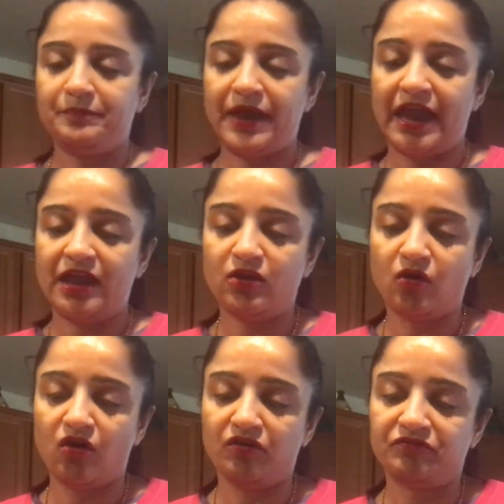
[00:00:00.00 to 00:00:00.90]
pan
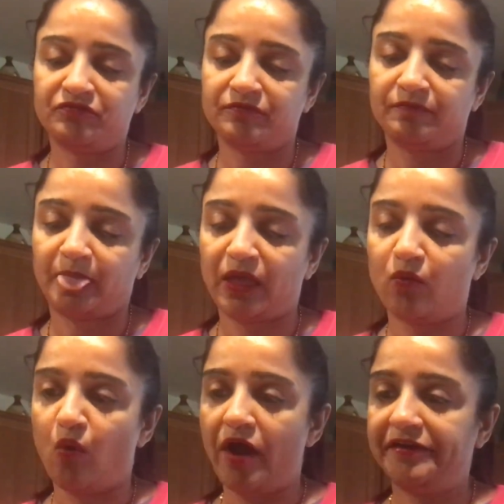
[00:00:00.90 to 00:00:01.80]
of
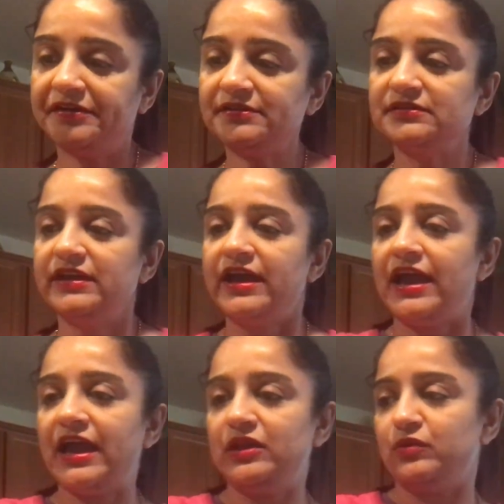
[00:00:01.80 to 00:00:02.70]
water,
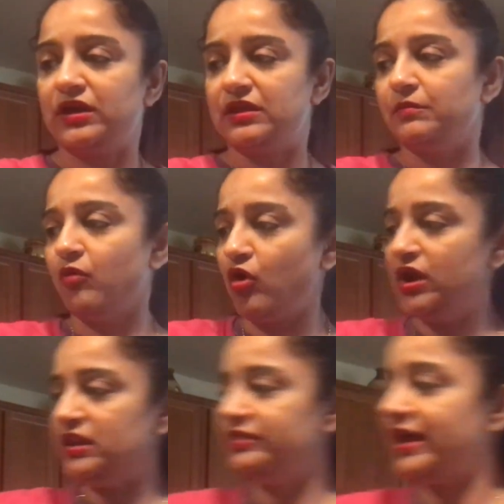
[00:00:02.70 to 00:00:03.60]
and we're gonna
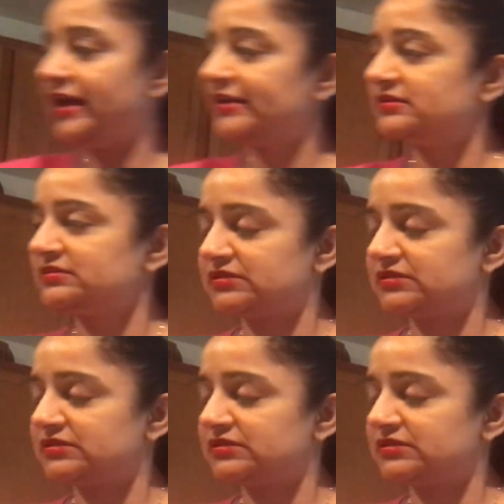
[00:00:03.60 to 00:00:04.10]
boil that.